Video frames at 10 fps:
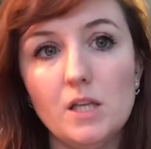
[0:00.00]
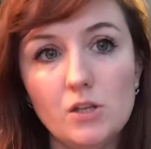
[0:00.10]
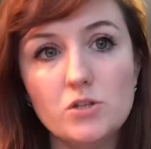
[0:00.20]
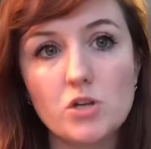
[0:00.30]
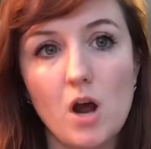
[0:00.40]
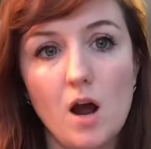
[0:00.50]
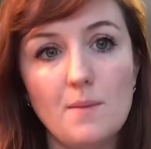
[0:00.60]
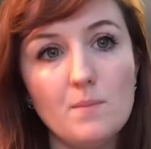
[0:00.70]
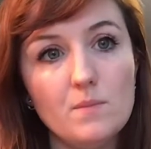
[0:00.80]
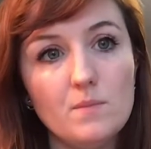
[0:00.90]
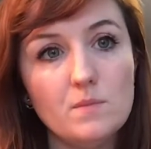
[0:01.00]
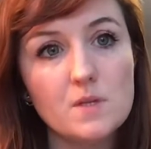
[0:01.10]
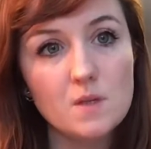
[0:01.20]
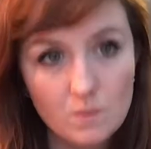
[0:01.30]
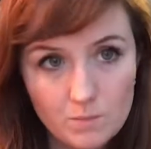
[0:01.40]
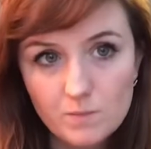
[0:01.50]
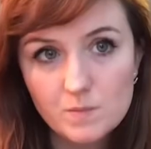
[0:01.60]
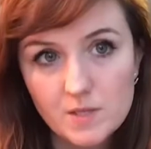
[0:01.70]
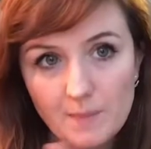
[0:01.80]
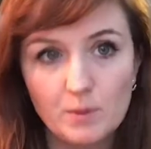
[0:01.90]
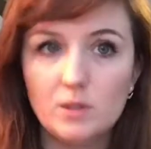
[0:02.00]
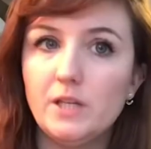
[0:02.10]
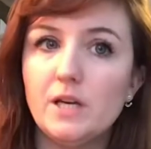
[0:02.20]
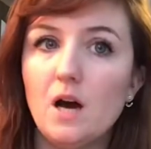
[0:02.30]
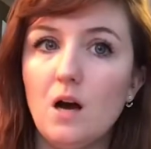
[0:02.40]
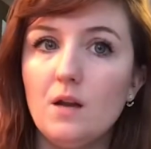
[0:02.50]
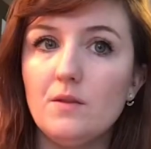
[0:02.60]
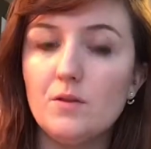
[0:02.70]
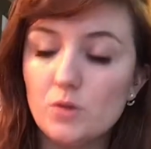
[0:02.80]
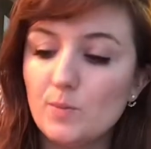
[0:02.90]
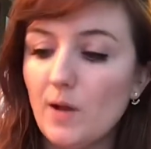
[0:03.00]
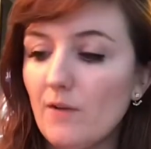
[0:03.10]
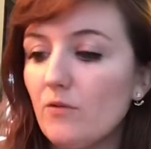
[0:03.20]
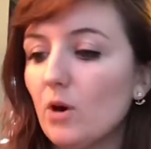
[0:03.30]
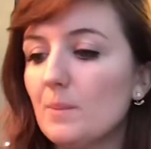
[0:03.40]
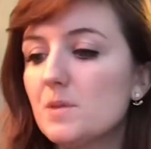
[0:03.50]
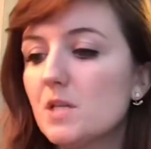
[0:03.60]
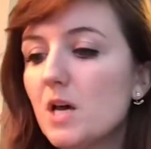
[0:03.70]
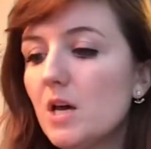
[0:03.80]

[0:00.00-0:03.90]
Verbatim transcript: each on, separately on those platforms.